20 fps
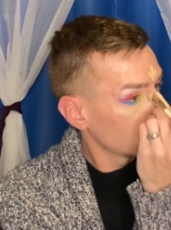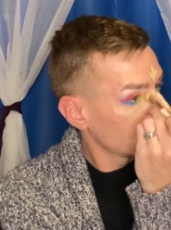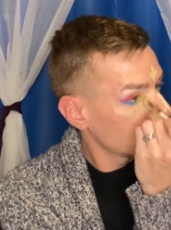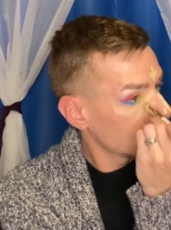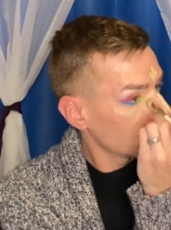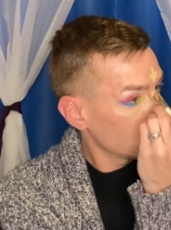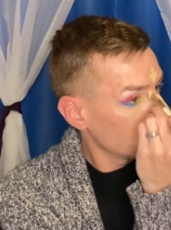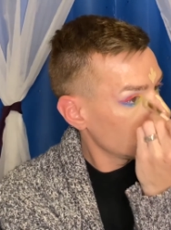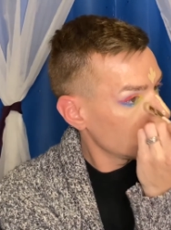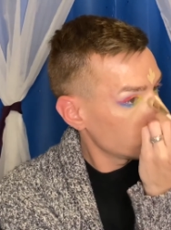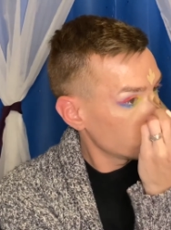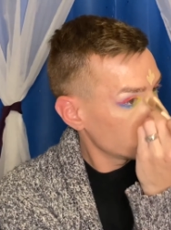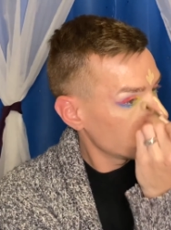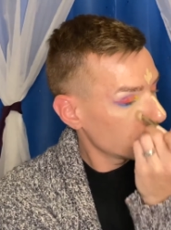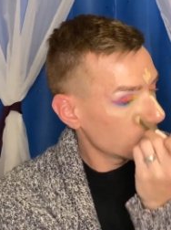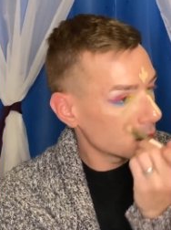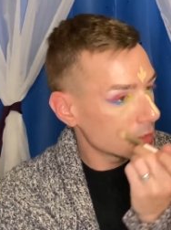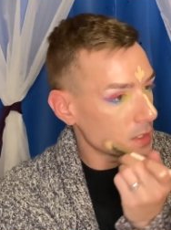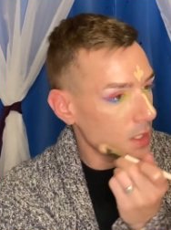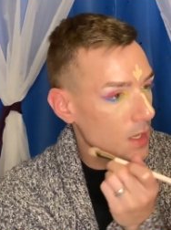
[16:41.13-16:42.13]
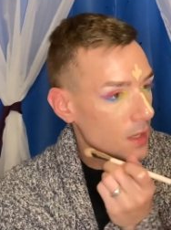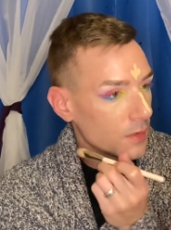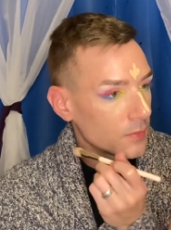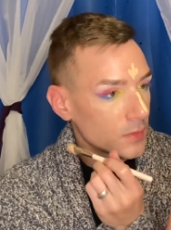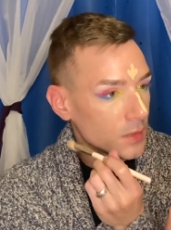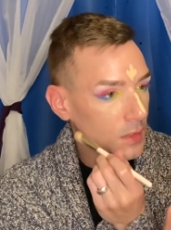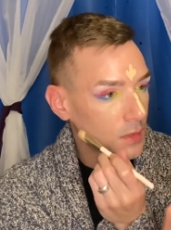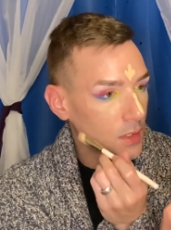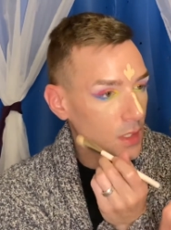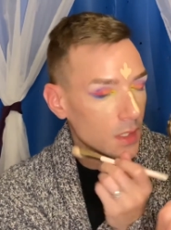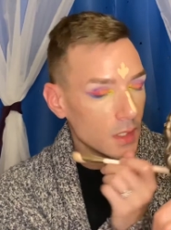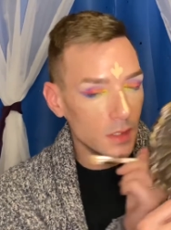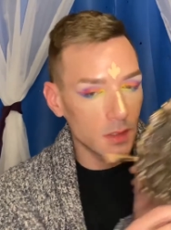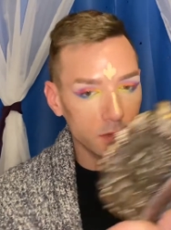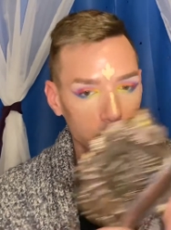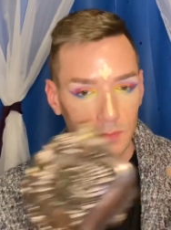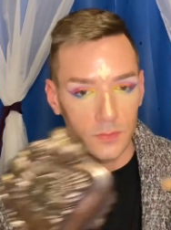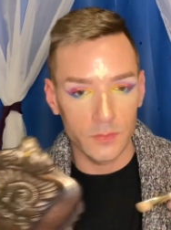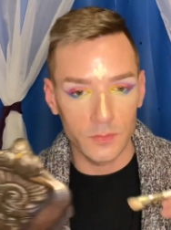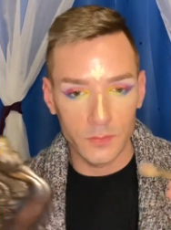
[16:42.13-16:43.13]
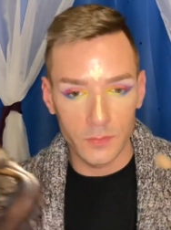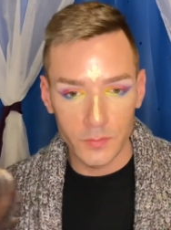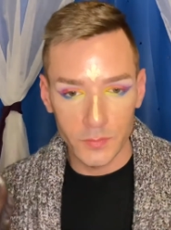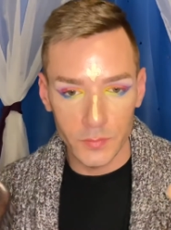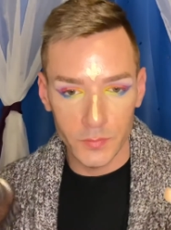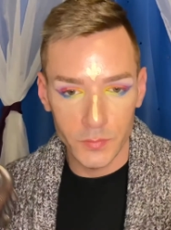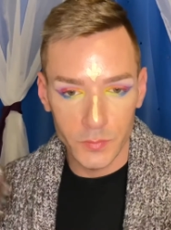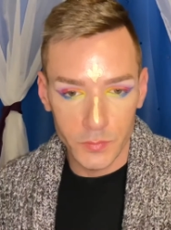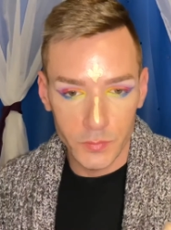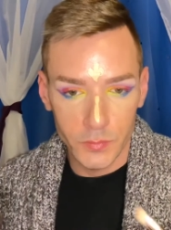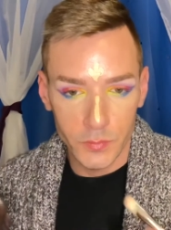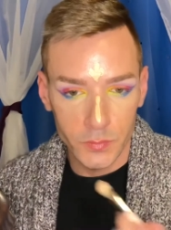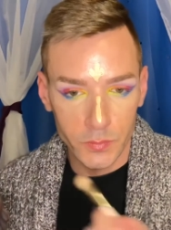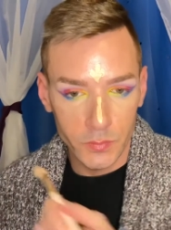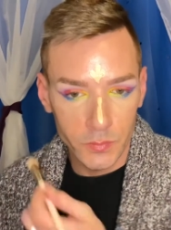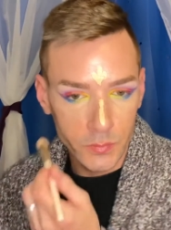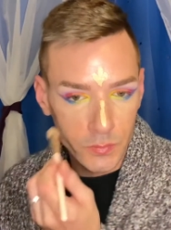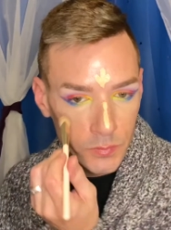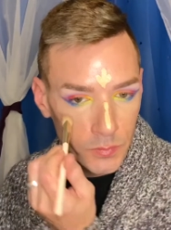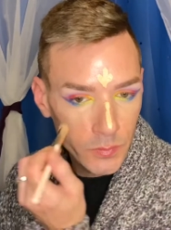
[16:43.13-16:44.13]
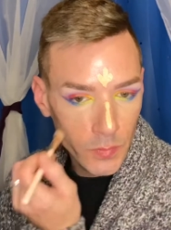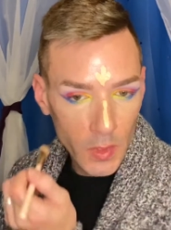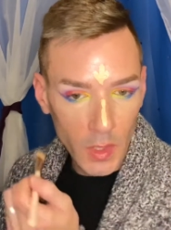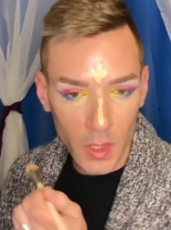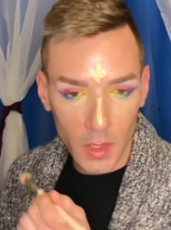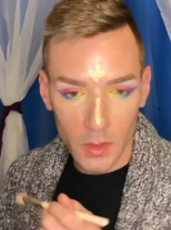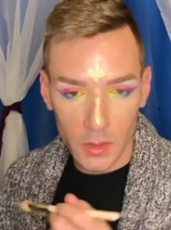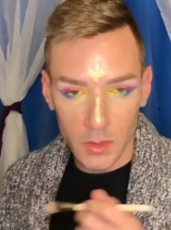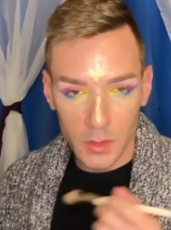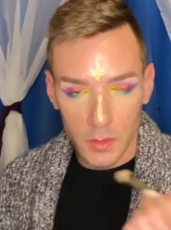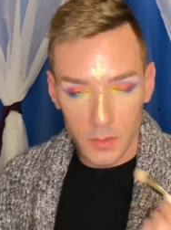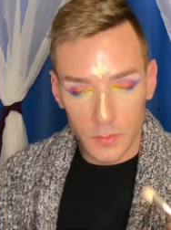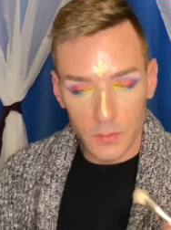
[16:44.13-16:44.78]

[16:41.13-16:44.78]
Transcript: anyone that's having that kind of